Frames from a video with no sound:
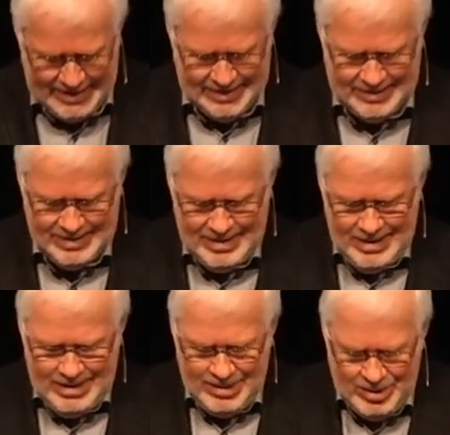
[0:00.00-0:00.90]
that
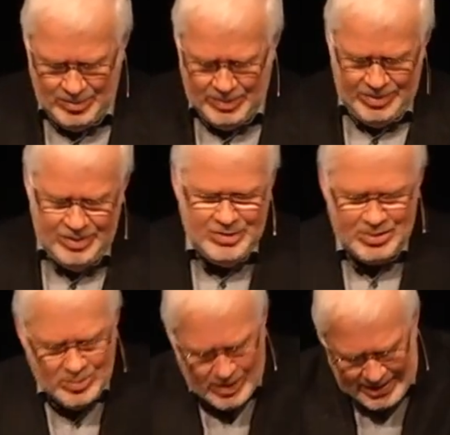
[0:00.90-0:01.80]
you would use
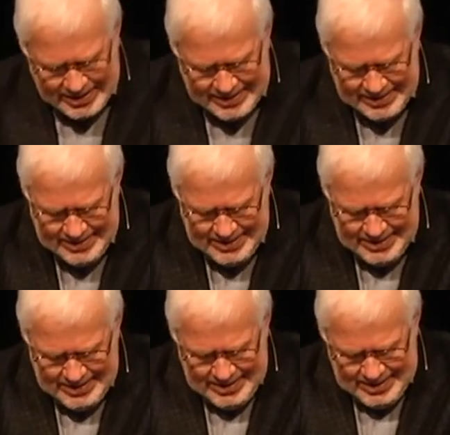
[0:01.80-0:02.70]
your word
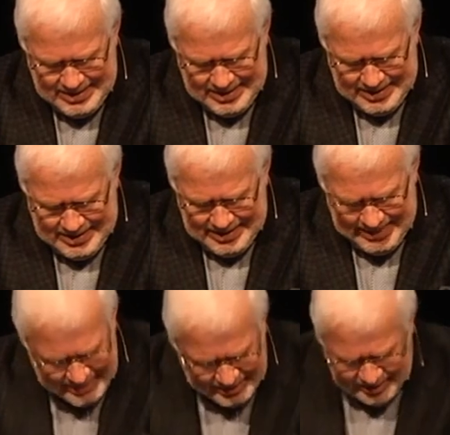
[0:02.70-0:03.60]

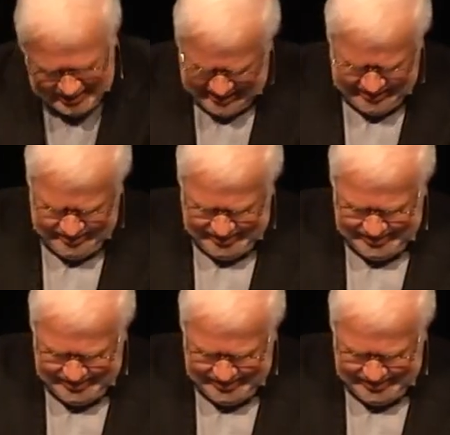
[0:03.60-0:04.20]
in our lives.